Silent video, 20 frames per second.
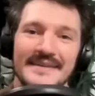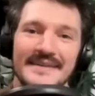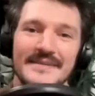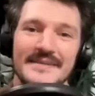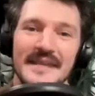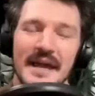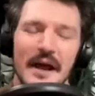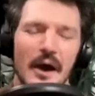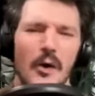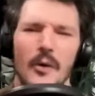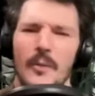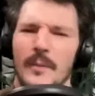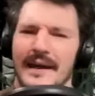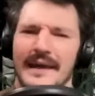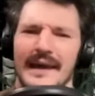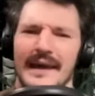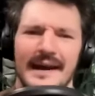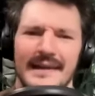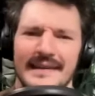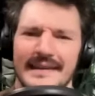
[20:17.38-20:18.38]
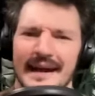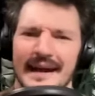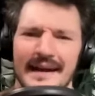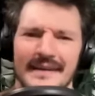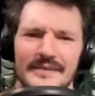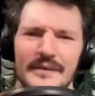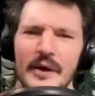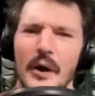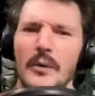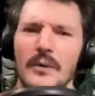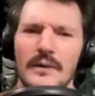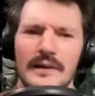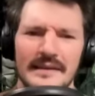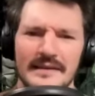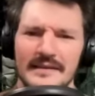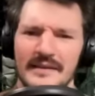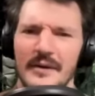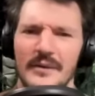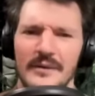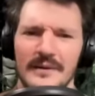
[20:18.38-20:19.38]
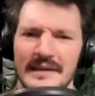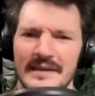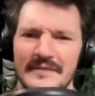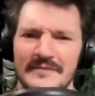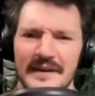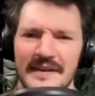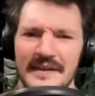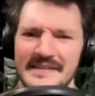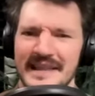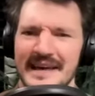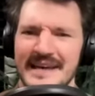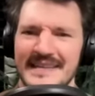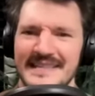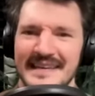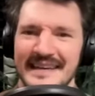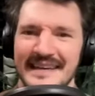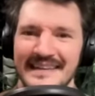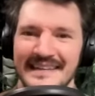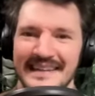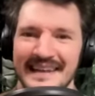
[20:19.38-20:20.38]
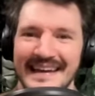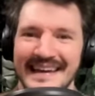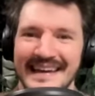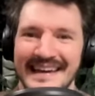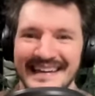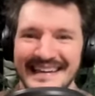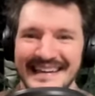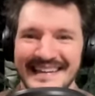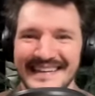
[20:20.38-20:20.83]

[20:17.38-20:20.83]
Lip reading: you said, oh my God, yeah, totally infantilizing. Like